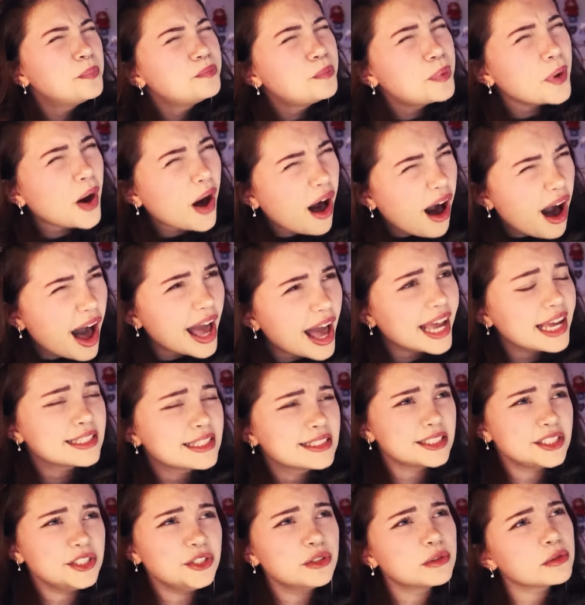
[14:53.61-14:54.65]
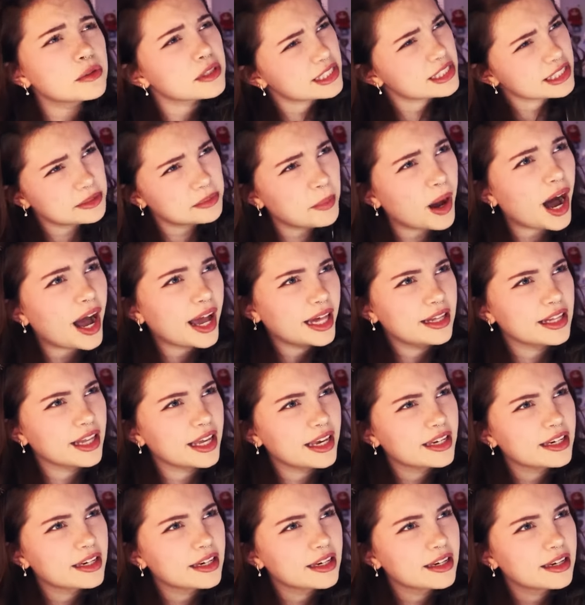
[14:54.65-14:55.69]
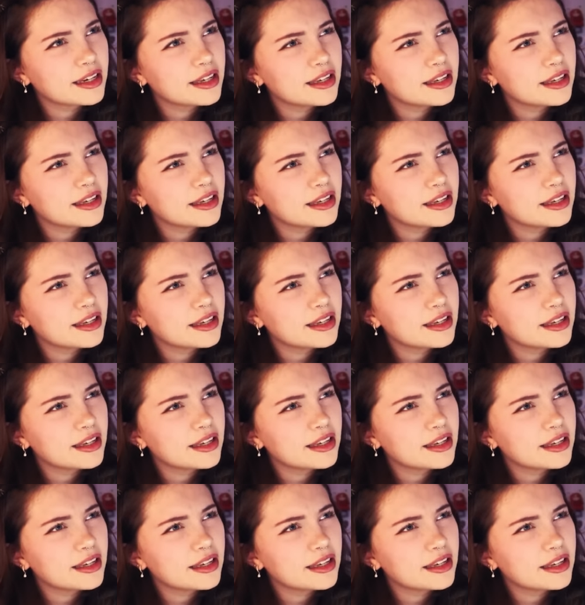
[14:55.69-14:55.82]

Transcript: But you were smiling.